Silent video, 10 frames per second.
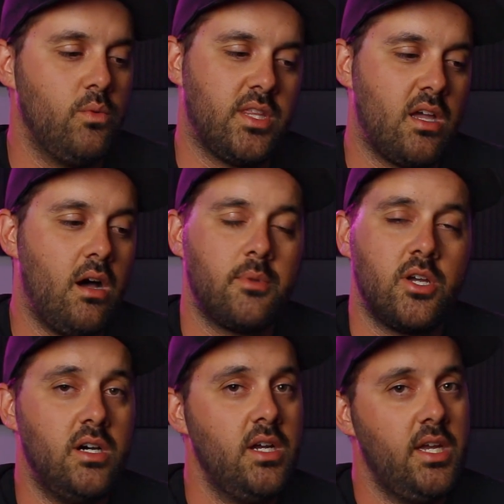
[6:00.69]
With the
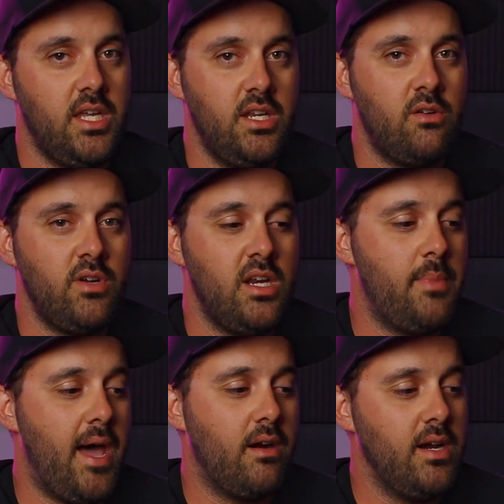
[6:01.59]
Comica, you don't need a
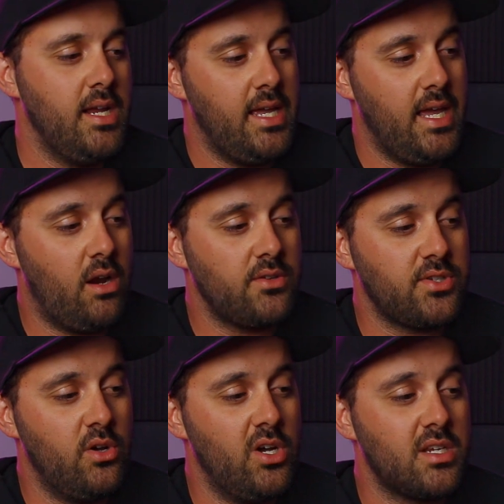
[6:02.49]
battery. It
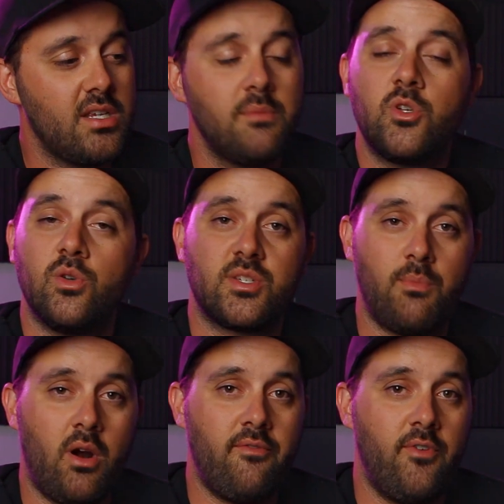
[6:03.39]
also hooks up to a
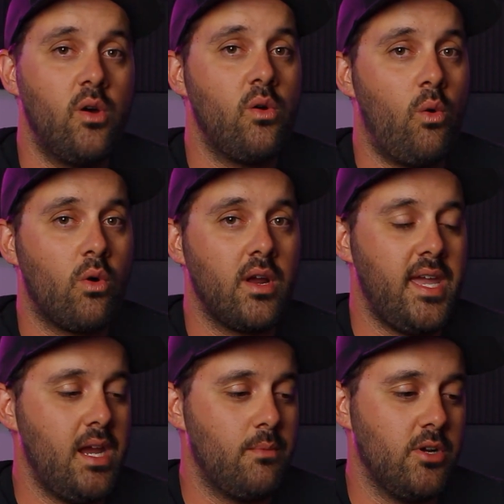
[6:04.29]
smartphone or a
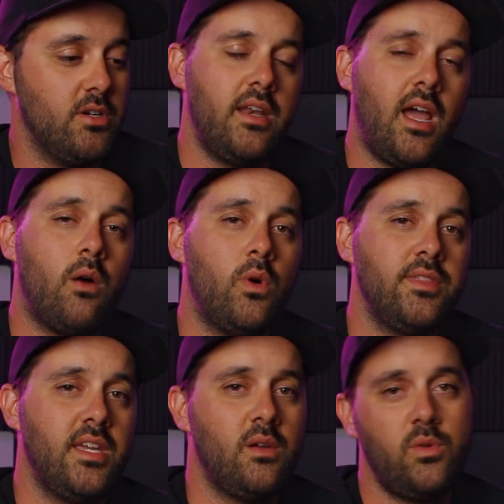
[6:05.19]
camera. Now one
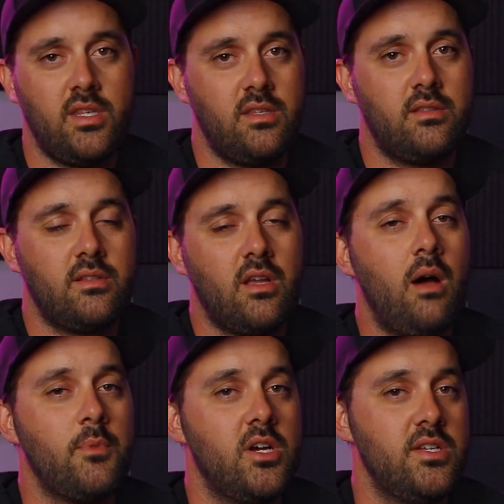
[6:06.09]
thing with the
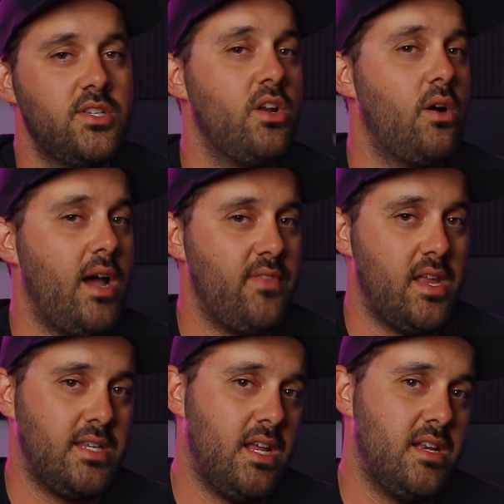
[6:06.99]
Comica is you don't have that
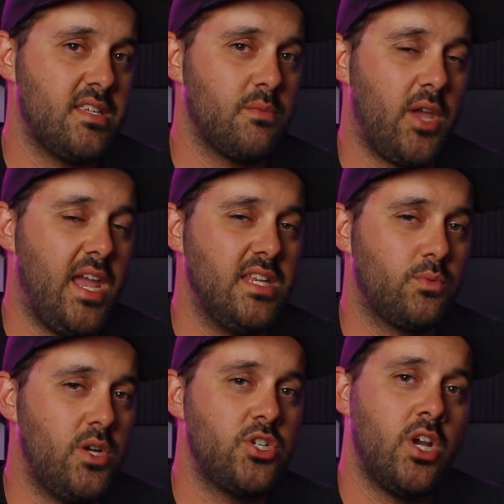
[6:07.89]
10 decibel gain
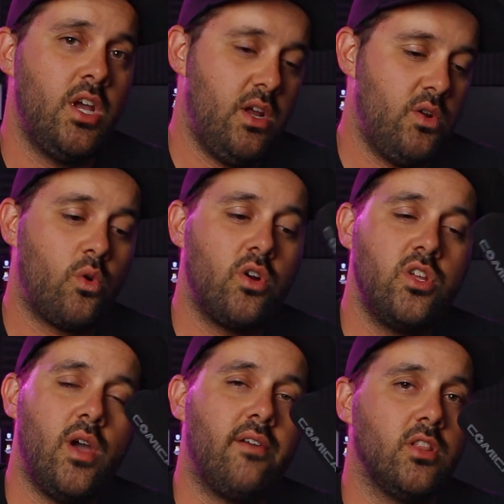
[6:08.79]
switch, nor do
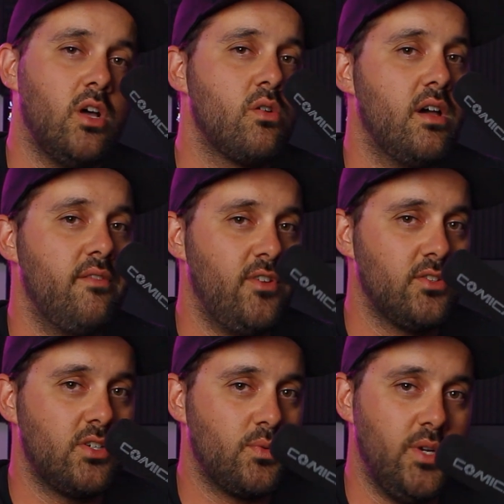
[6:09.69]
you have a low cut
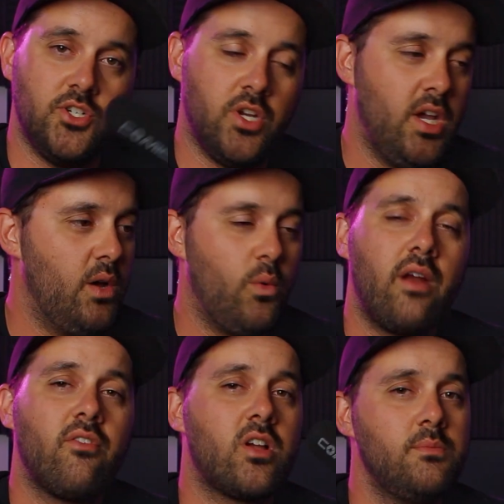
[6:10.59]
filter switch.
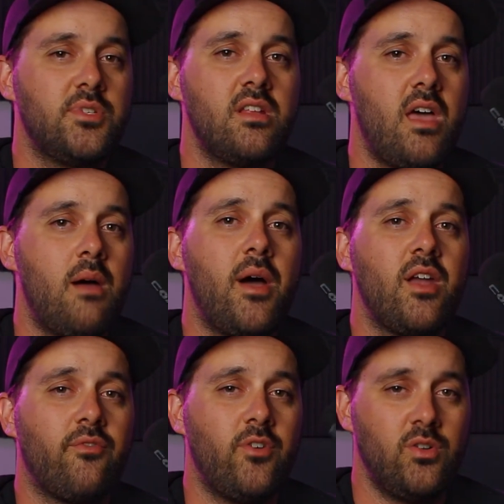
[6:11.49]
Whatever comes into that
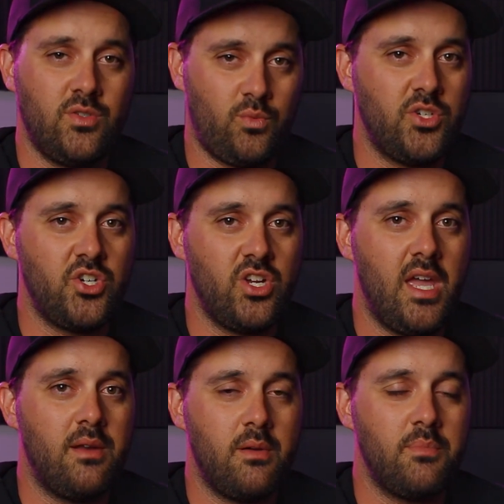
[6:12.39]
microphone is what you're going to
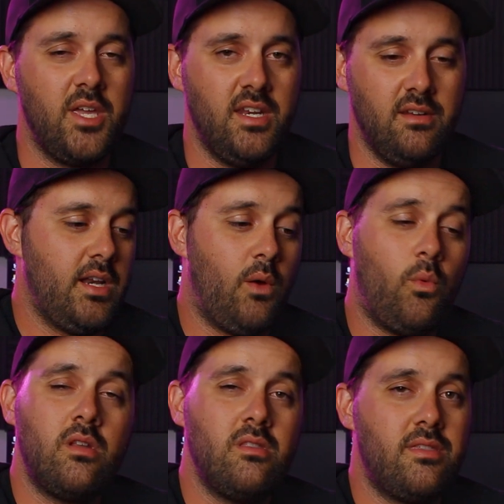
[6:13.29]
end up getting. Now
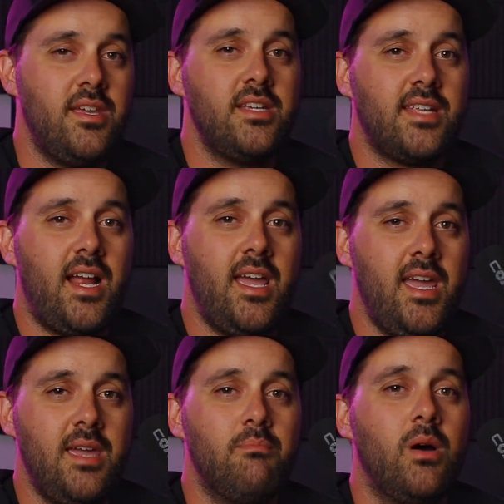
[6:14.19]
one of the things that I
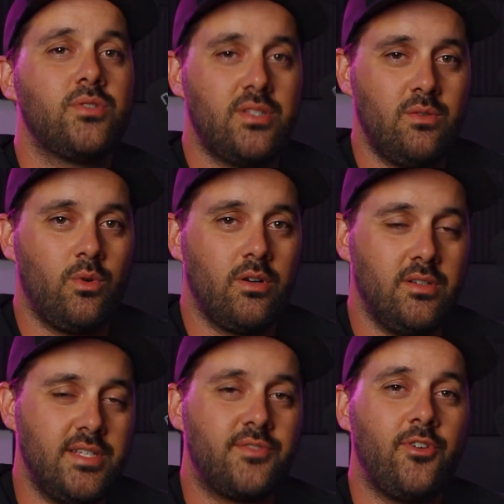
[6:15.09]
hate most in the
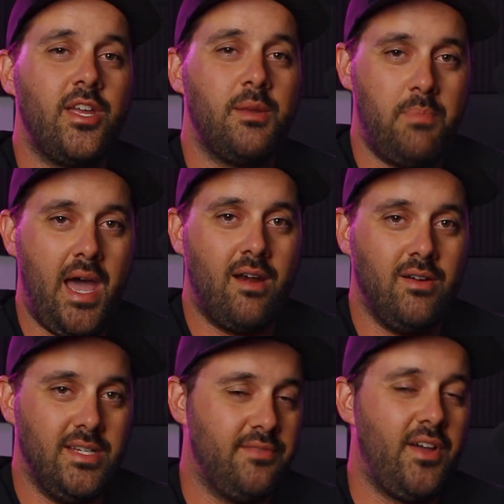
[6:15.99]
world is freaking
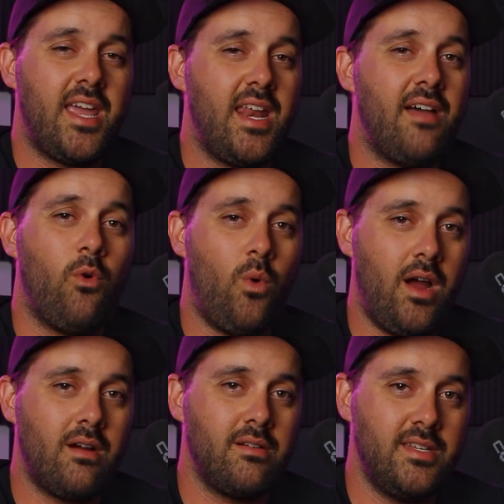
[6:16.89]
batteries. If I can have a
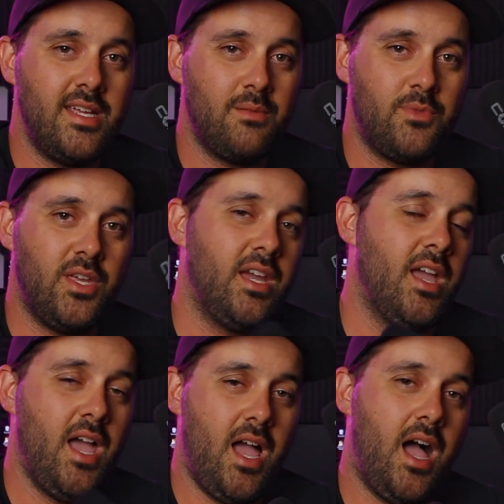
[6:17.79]
wire on the damn thing,
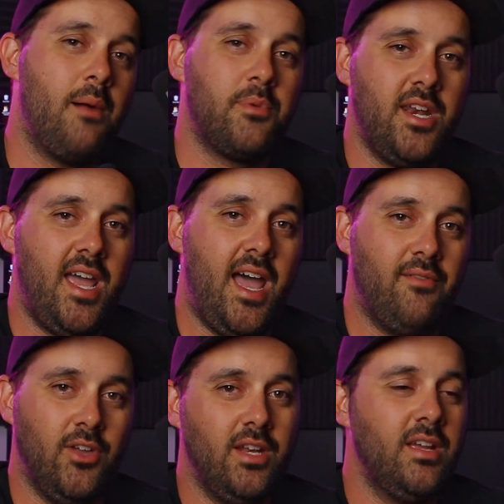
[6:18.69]
I'm going to have it.